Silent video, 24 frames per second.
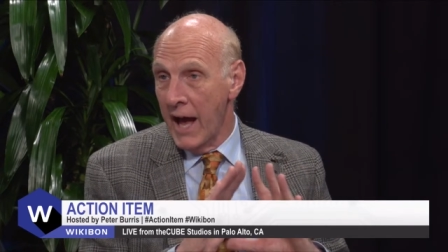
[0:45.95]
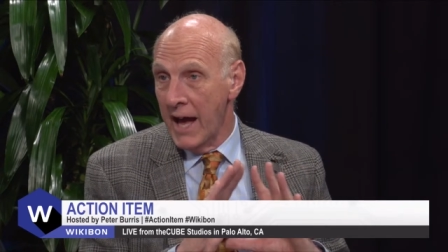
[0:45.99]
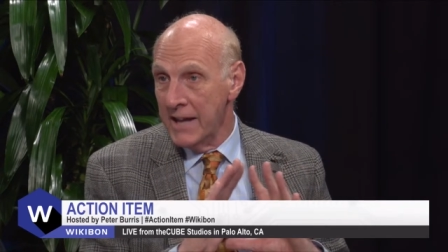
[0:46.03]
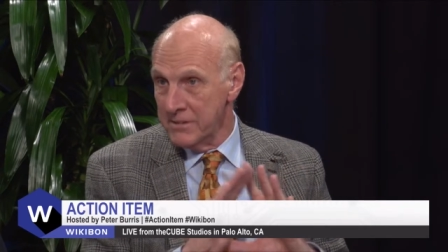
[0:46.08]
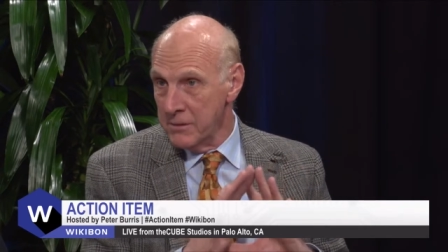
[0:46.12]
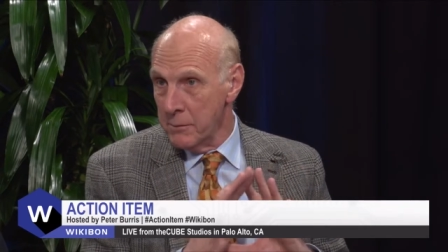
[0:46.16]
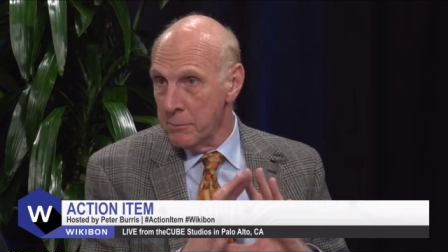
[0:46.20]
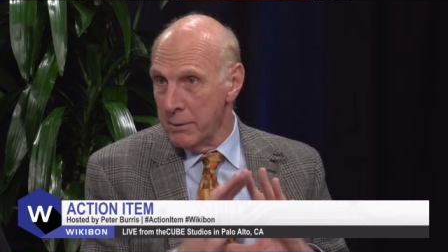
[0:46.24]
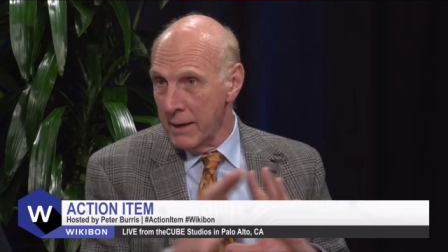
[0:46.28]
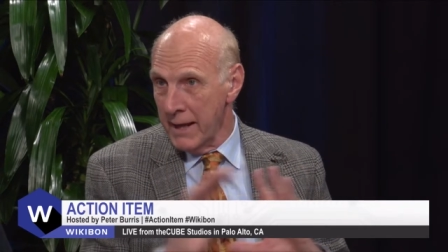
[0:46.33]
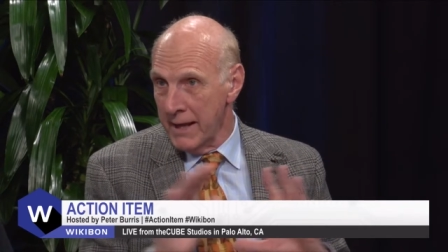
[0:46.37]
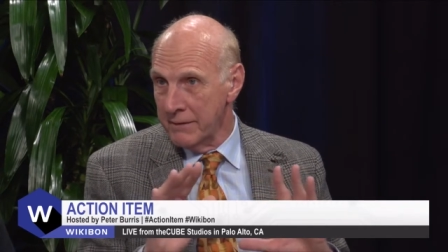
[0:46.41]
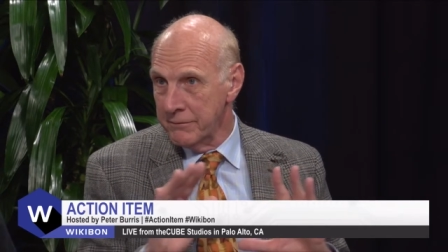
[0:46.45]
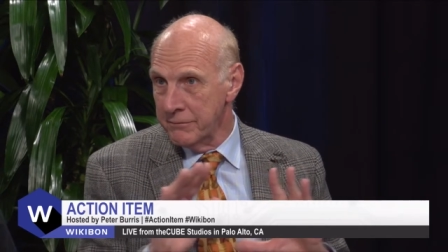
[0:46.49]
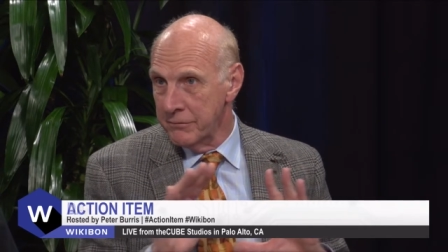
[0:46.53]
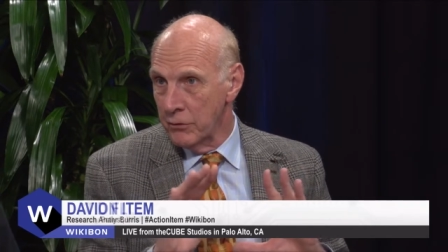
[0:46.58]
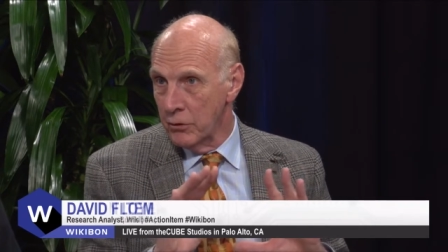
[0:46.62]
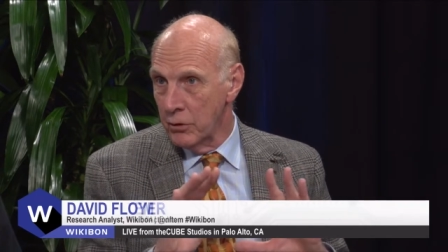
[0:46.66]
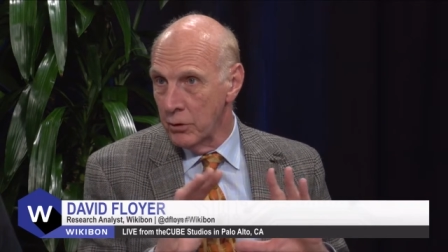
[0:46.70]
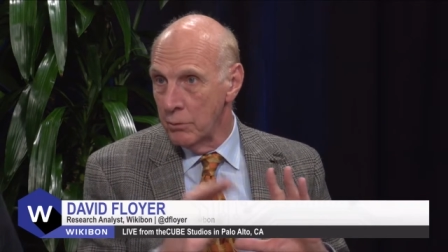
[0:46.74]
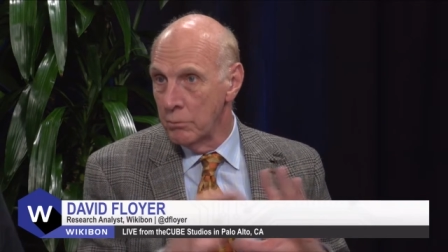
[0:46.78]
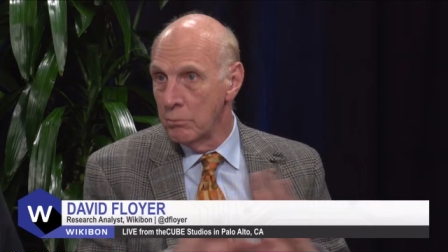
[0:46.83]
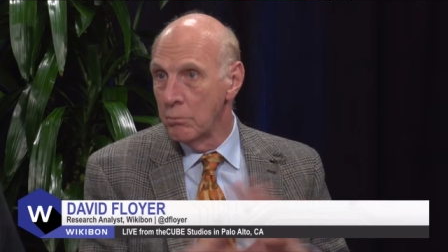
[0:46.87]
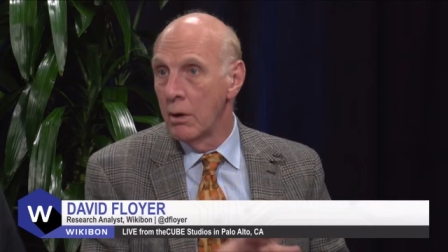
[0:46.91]
as a
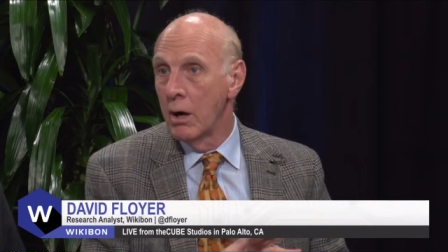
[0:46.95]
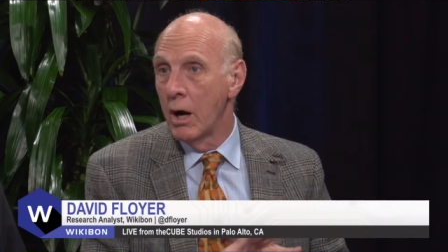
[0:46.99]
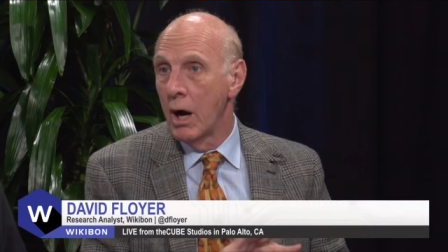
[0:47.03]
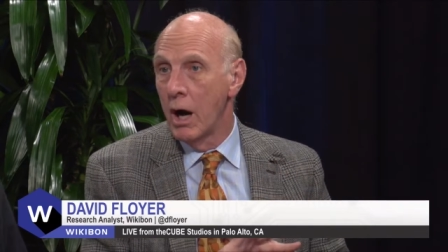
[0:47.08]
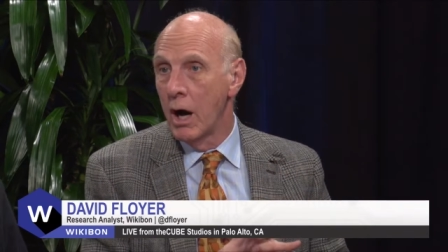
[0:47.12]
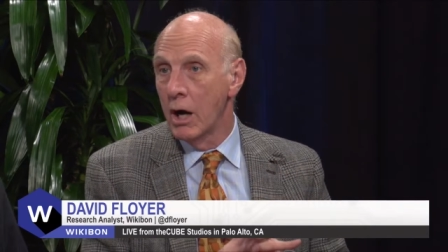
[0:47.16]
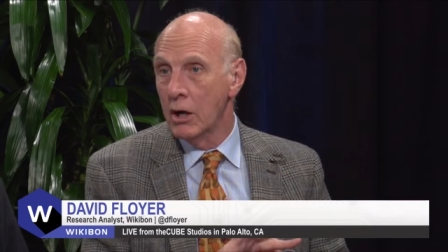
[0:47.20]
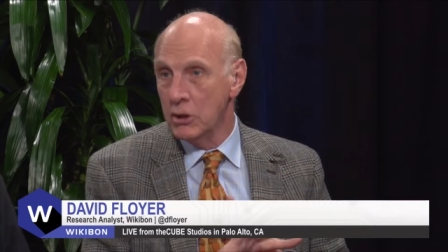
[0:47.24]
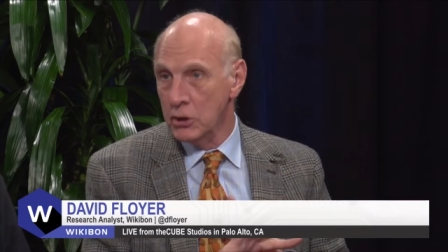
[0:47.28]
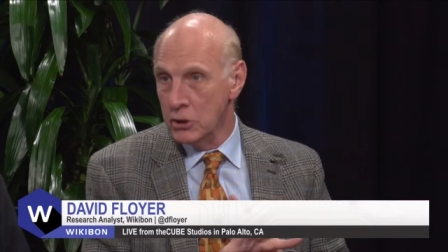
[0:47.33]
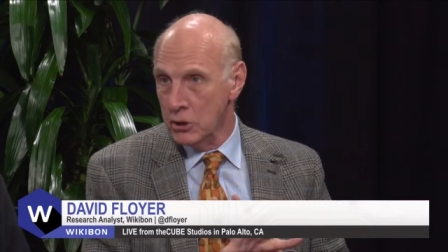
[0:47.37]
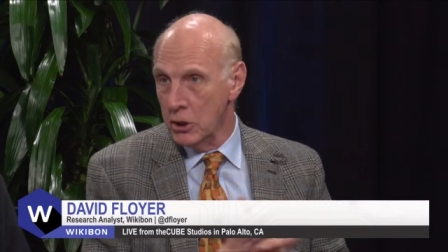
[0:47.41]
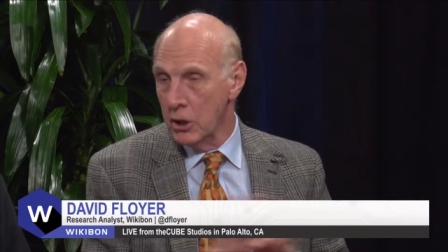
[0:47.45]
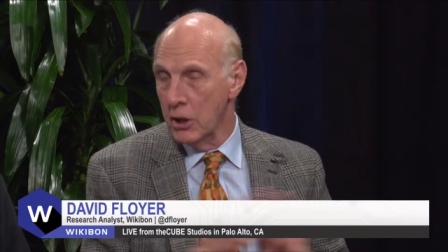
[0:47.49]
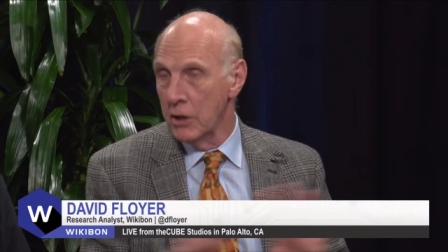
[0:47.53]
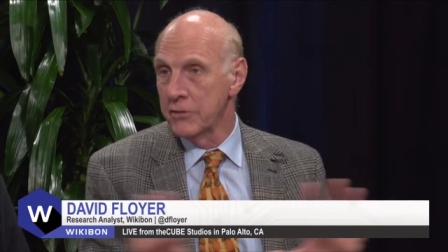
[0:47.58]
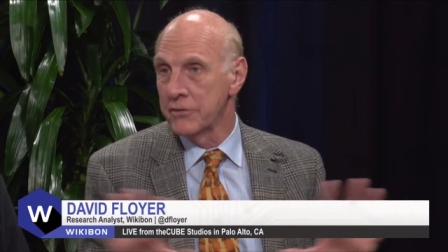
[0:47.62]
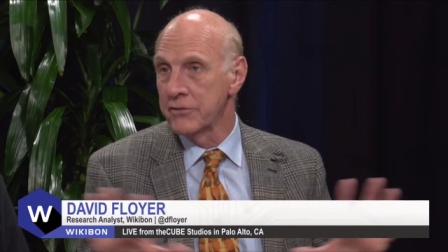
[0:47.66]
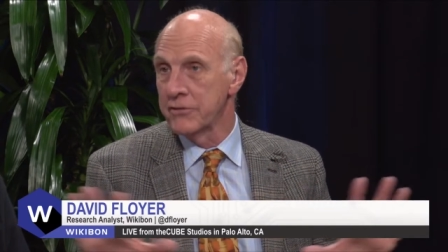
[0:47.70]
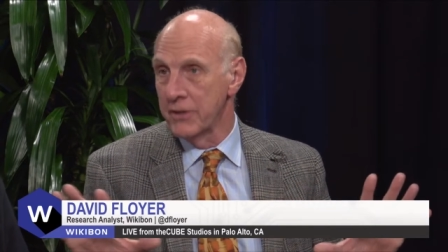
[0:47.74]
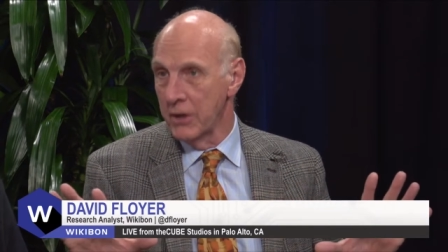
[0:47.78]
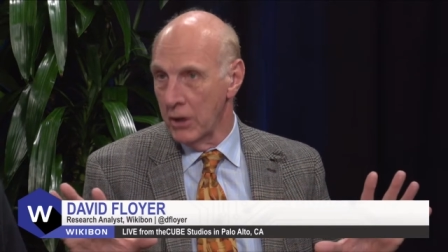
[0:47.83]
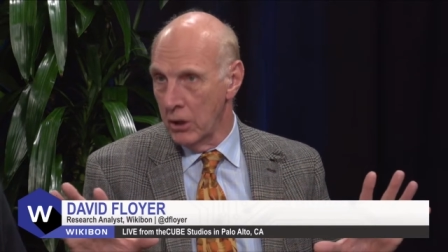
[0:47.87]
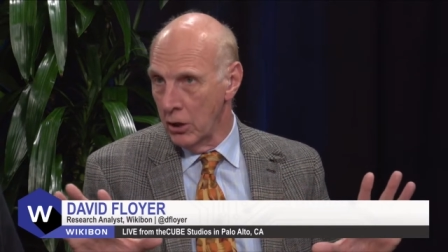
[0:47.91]
platform across the